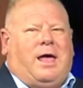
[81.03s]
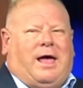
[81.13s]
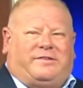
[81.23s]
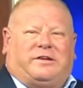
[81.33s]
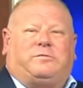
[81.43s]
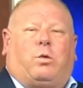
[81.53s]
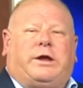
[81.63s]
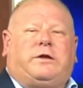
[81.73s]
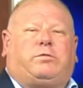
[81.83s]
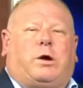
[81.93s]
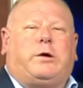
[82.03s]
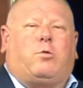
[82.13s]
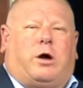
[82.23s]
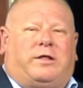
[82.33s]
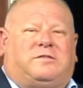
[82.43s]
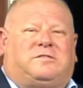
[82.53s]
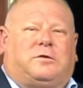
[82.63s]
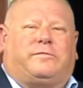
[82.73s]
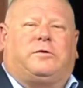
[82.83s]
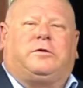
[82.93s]
as a 2021
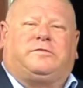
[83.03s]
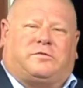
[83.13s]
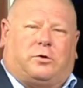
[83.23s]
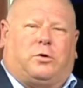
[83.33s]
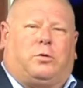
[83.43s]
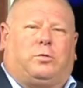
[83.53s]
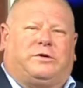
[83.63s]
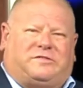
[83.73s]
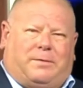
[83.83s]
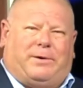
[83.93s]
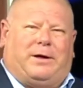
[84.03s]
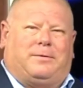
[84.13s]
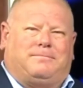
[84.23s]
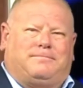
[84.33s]
Silver Circle recipient.